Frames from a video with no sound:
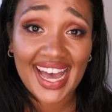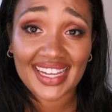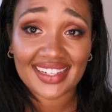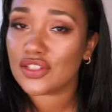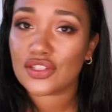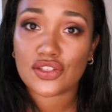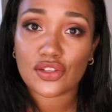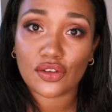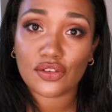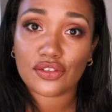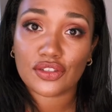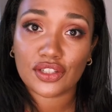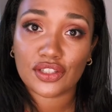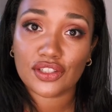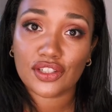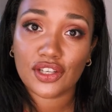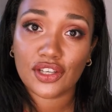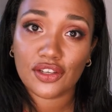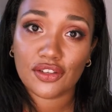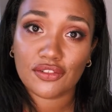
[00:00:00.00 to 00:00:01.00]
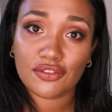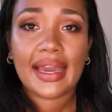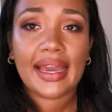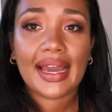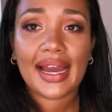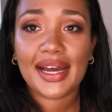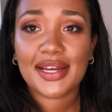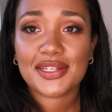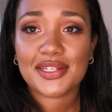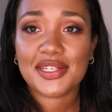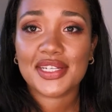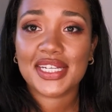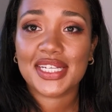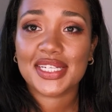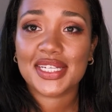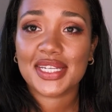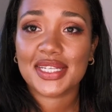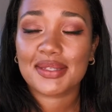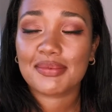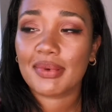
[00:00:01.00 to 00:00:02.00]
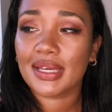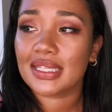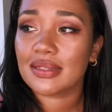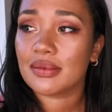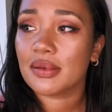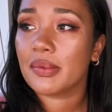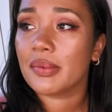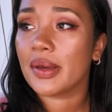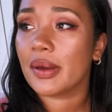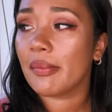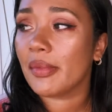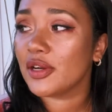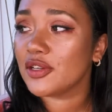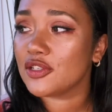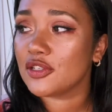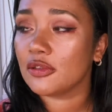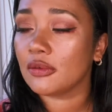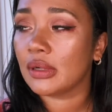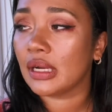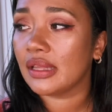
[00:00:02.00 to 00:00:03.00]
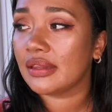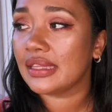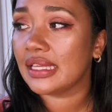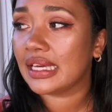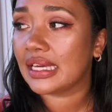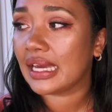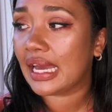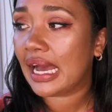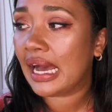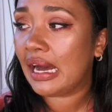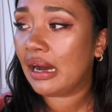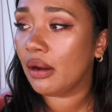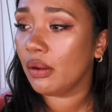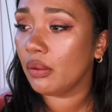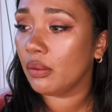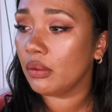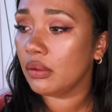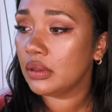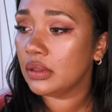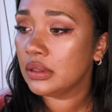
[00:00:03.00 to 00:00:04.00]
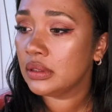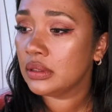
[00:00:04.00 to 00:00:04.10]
so can you. It actually just makes me a bit emotional when I think how